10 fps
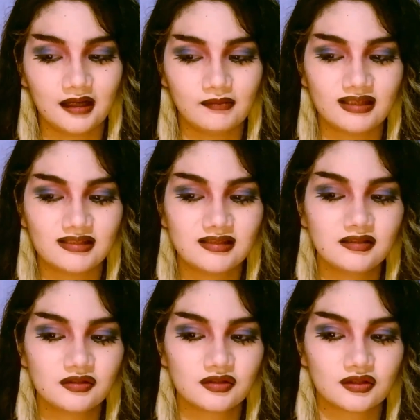and my
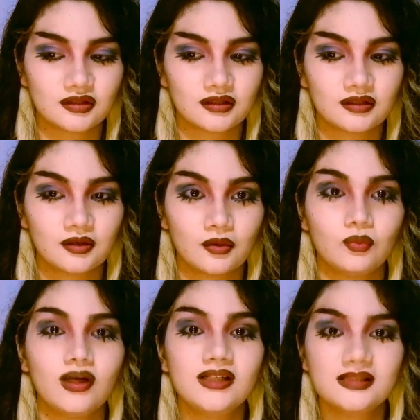sister
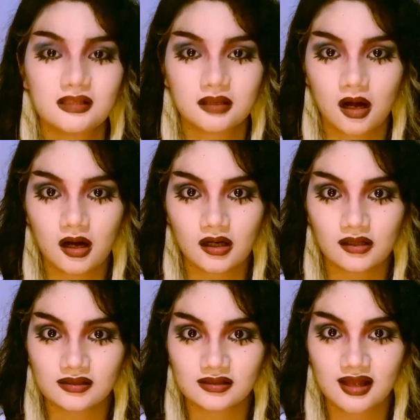went into the
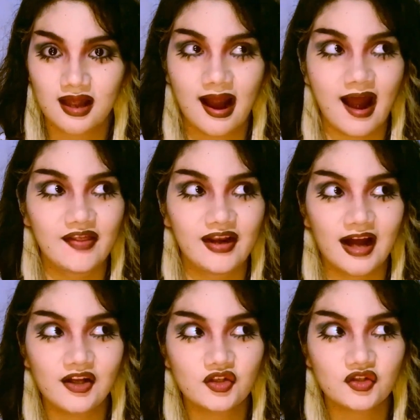cars, and then
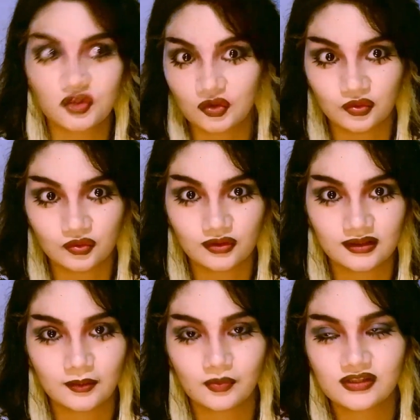I just knew.
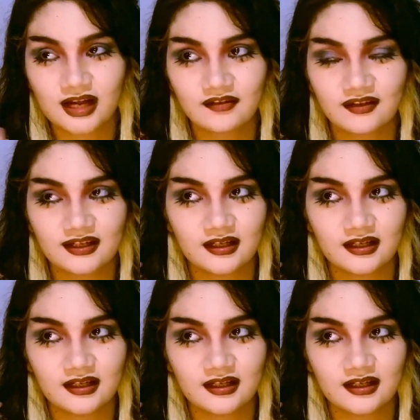It was kind of